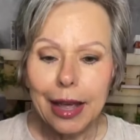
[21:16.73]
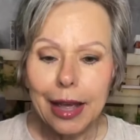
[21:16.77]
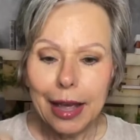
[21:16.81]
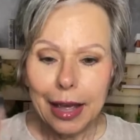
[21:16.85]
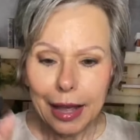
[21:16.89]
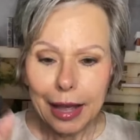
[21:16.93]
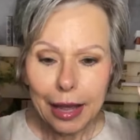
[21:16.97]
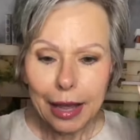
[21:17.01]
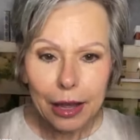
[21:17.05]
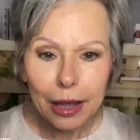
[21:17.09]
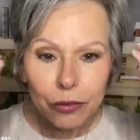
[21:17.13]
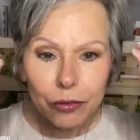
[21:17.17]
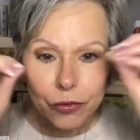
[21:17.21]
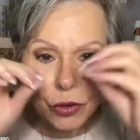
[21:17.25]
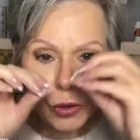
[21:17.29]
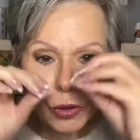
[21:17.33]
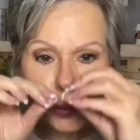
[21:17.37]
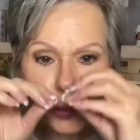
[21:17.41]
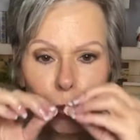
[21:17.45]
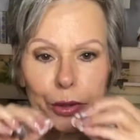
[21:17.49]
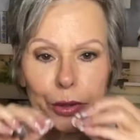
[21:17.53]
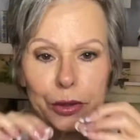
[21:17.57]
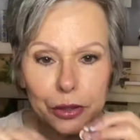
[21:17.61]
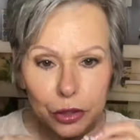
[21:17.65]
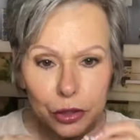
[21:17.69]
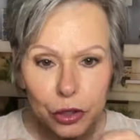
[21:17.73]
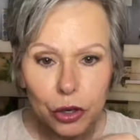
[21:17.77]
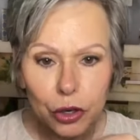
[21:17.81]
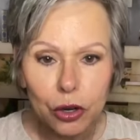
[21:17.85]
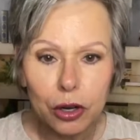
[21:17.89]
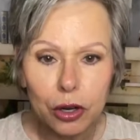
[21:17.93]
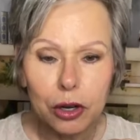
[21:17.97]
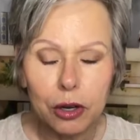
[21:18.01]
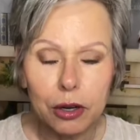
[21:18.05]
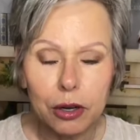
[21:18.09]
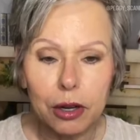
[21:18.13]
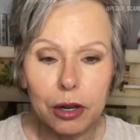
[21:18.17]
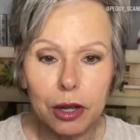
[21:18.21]
if you put the
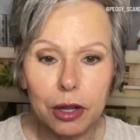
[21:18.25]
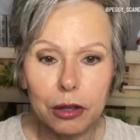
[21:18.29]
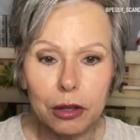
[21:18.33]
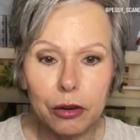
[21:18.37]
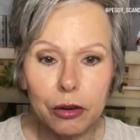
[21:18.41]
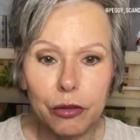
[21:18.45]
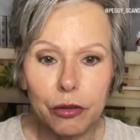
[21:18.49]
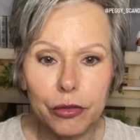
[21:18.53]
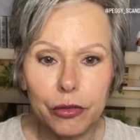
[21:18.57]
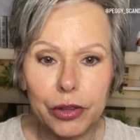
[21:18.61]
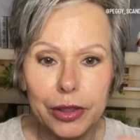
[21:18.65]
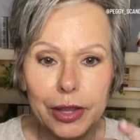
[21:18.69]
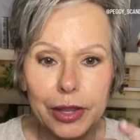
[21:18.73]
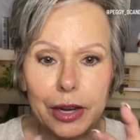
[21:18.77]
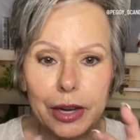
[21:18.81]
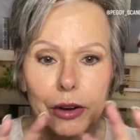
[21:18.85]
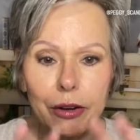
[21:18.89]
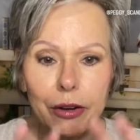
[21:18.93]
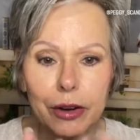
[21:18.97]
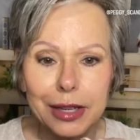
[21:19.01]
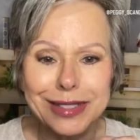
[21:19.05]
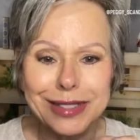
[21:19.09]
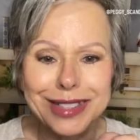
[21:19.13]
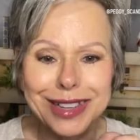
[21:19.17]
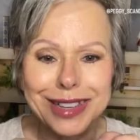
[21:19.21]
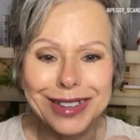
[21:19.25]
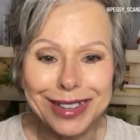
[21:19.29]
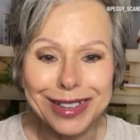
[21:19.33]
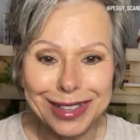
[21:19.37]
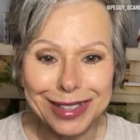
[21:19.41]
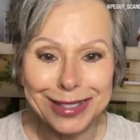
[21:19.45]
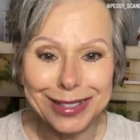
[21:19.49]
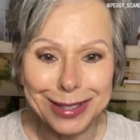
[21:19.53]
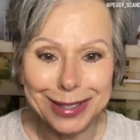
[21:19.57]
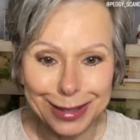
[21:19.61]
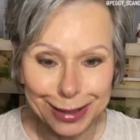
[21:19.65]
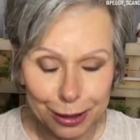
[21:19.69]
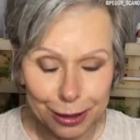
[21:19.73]
darker color over there, it's going to
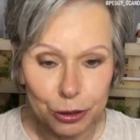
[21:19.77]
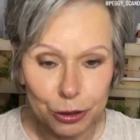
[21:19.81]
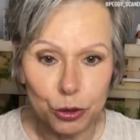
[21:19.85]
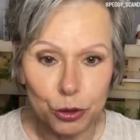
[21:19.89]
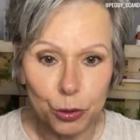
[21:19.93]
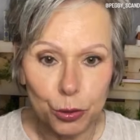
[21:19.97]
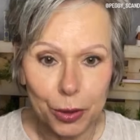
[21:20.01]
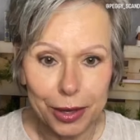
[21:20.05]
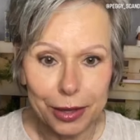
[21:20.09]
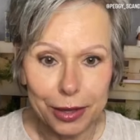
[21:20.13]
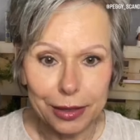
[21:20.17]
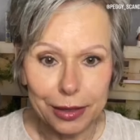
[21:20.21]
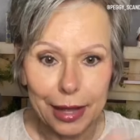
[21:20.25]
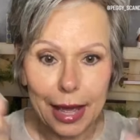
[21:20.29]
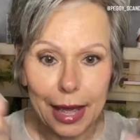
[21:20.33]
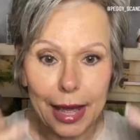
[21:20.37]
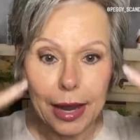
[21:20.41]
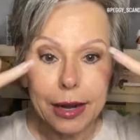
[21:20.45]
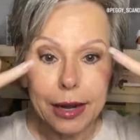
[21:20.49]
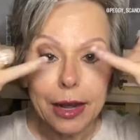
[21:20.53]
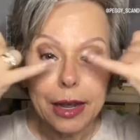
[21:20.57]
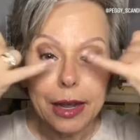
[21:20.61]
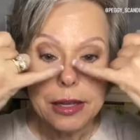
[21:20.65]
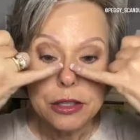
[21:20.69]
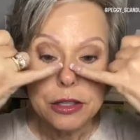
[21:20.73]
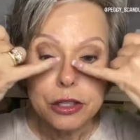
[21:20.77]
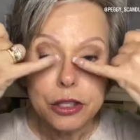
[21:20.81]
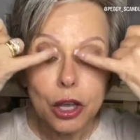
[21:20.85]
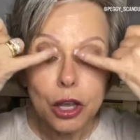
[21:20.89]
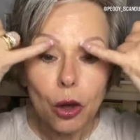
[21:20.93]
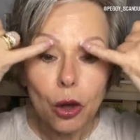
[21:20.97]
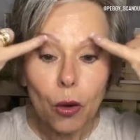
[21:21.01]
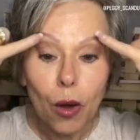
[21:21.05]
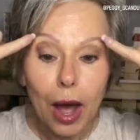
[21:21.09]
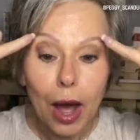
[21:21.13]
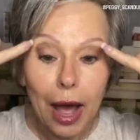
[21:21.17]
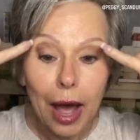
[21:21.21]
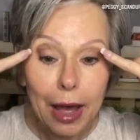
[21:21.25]
accentuate that. So
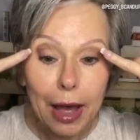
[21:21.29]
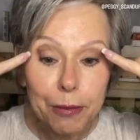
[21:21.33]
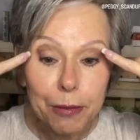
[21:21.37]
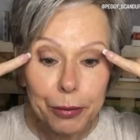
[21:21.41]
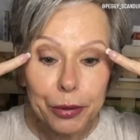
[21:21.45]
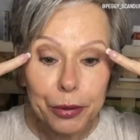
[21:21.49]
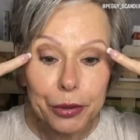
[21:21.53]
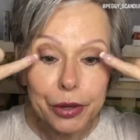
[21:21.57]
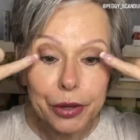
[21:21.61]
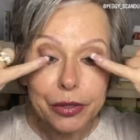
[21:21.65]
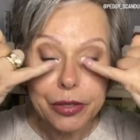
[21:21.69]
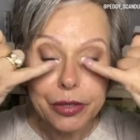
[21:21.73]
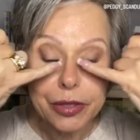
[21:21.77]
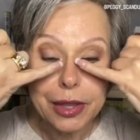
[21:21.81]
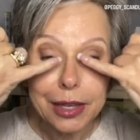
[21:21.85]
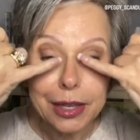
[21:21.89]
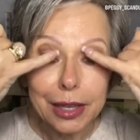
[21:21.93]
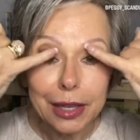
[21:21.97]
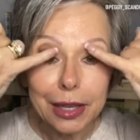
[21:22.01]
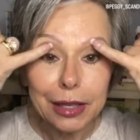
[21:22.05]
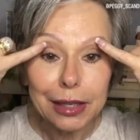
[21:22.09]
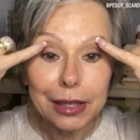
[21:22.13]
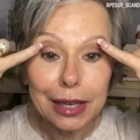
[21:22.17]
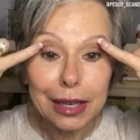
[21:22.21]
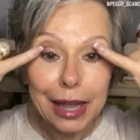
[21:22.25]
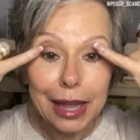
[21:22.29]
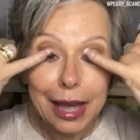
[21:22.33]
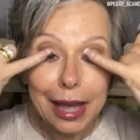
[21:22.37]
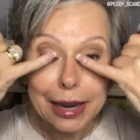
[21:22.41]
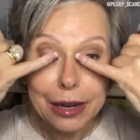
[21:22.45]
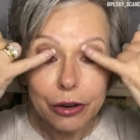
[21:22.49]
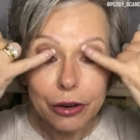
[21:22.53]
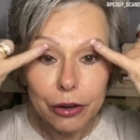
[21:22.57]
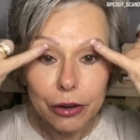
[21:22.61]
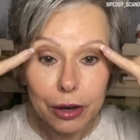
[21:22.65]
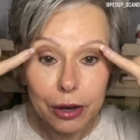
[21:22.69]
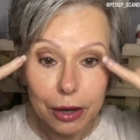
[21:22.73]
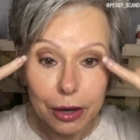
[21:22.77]
I put the lighter
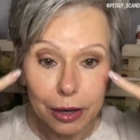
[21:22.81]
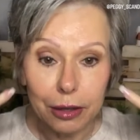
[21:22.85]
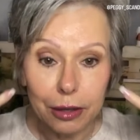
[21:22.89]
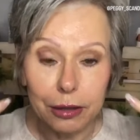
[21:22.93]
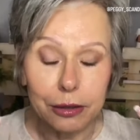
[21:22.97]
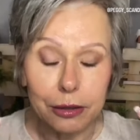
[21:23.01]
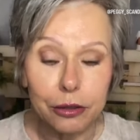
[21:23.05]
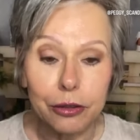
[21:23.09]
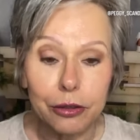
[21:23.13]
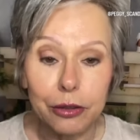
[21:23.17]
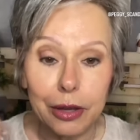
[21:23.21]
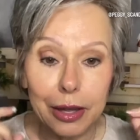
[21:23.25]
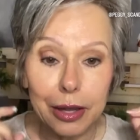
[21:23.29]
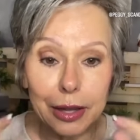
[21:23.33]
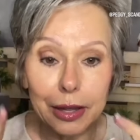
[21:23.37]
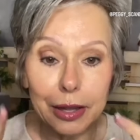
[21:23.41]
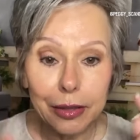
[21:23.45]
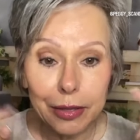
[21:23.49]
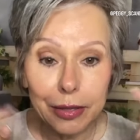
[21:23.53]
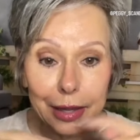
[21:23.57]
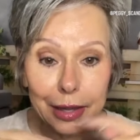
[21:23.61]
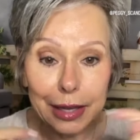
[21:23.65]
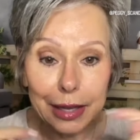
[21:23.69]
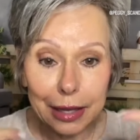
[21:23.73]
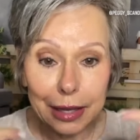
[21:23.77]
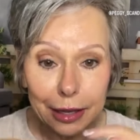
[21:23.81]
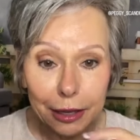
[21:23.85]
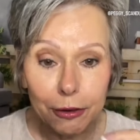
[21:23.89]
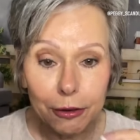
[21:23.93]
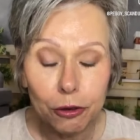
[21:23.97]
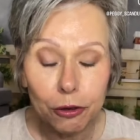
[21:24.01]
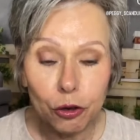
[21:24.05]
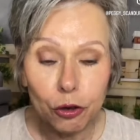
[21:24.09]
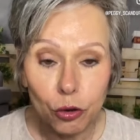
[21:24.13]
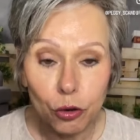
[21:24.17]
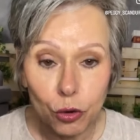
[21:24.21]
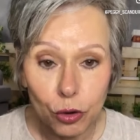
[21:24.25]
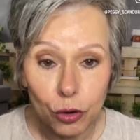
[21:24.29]
color in the inner
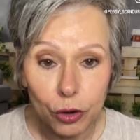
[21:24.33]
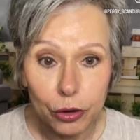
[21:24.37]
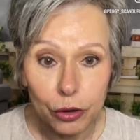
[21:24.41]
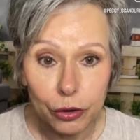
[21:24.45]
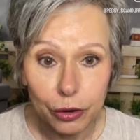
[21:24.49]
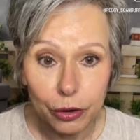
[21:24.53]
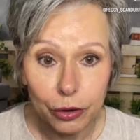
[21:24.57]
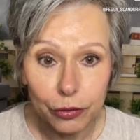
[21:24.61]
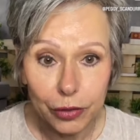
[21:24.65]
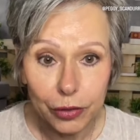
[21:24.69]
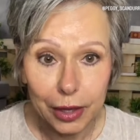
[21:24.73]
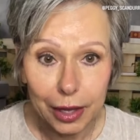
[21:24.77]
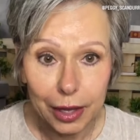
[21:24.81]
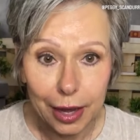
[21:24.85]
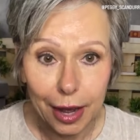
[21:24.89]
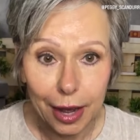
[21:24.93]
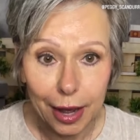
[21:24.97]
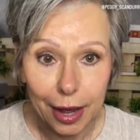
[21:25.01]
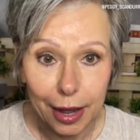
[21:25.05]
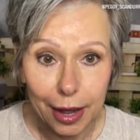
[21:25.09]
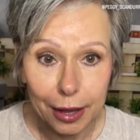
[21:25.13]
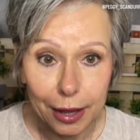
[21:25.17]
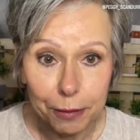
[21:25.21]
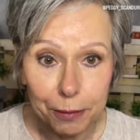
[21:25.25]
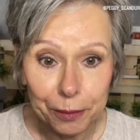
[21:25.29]
corner of the eye,